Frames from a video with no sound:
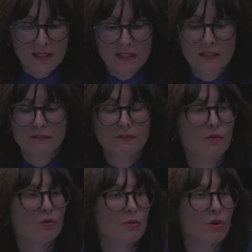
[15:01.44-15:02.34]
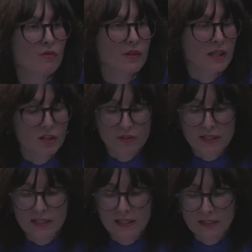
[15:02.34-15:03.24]
in the form of
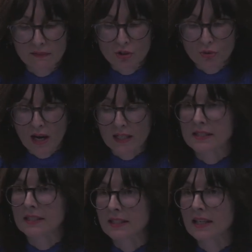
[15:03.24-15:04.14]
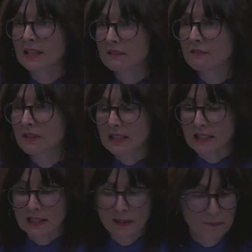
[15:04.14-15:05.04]
concrete individuality and feeling.